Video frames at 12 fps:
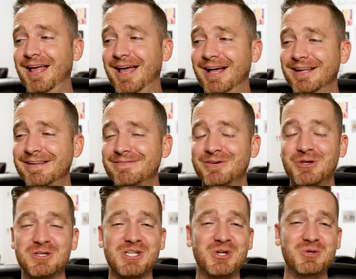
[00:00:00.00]
And for
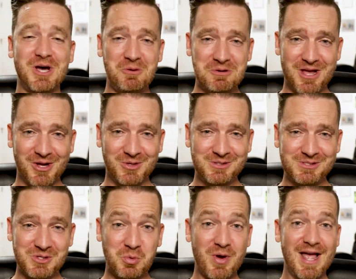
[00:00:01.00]
those of you who don't know,
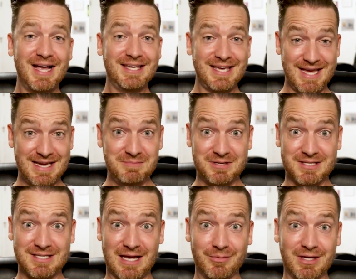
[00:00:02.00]
the way I came to the
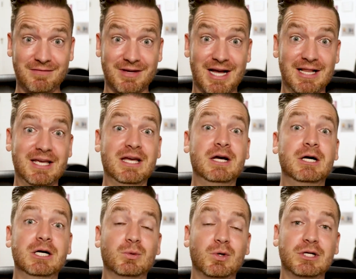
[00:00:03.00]
San Joaquin Valley
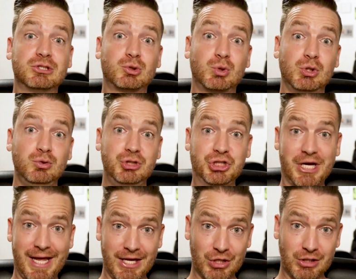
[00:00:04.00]
was through
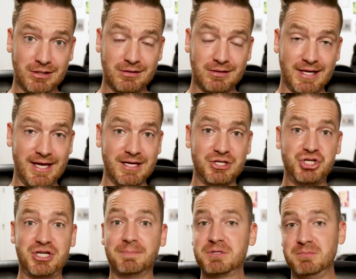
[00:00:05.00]
jail. They
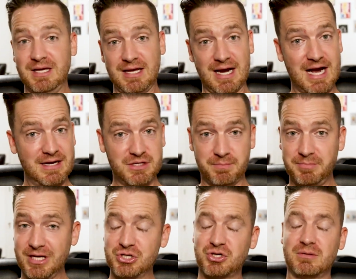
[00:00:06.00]
shipped me, I got into
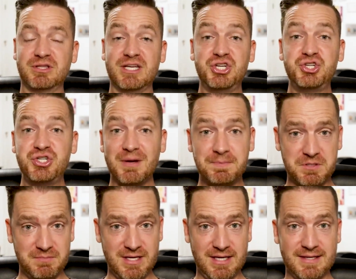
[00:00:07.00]
big trouble, and they shipped
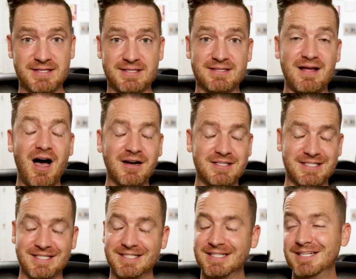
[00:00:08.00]
me to
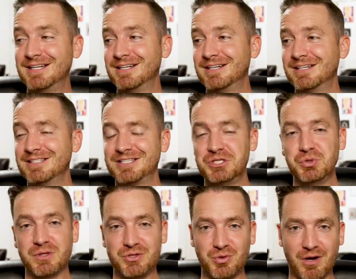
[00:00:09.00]
Stockton to
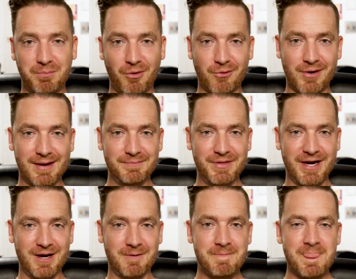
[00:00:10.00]
do a drug program
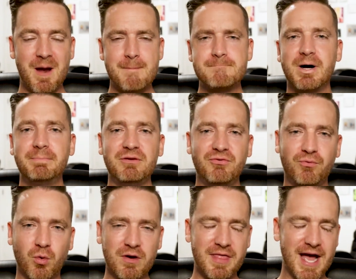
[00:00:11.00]
there. But
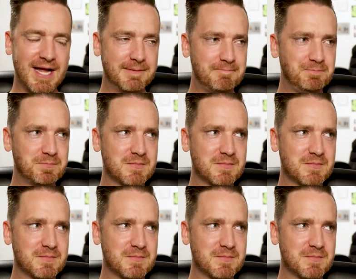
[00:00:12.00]
before that,